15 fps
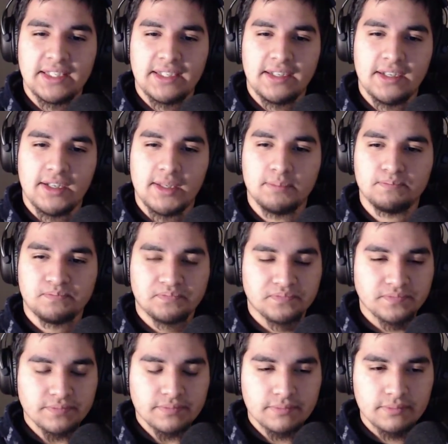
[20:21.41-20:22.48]

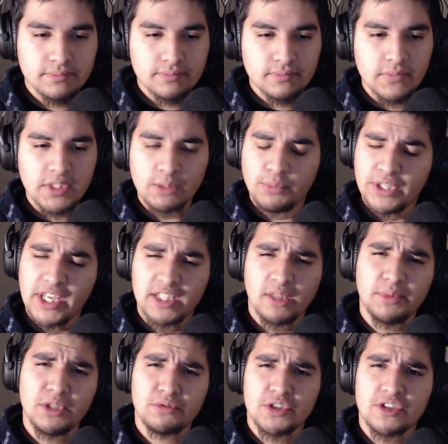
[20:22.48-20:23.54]
But yeah, let
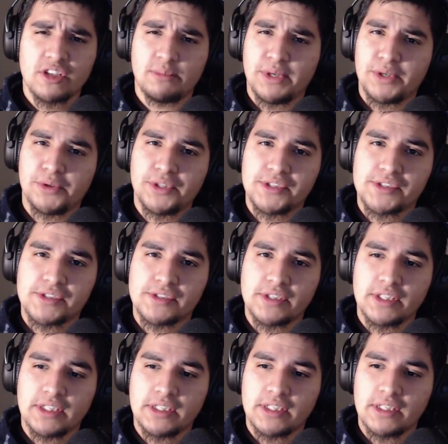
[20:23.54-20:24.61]
me know what you think about all this,
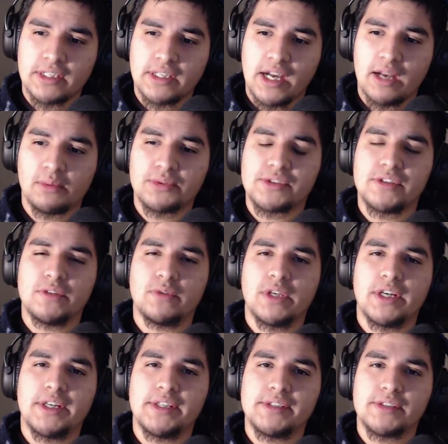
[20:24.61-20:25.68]
and I will see you
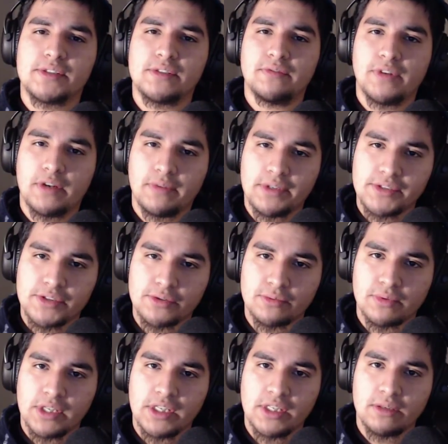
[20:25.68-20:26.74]
guys very, very
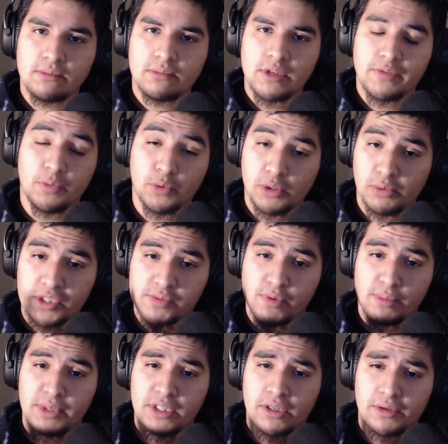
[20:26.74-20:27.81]
soon. And if you really want to
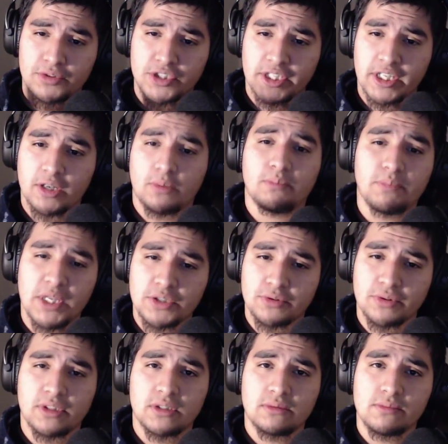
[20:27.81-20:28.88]
support me, go and check out
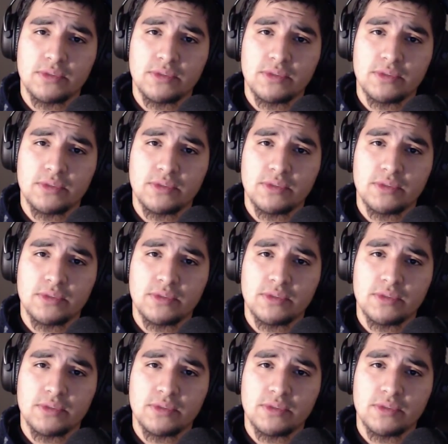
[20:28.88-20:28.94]
Patreon.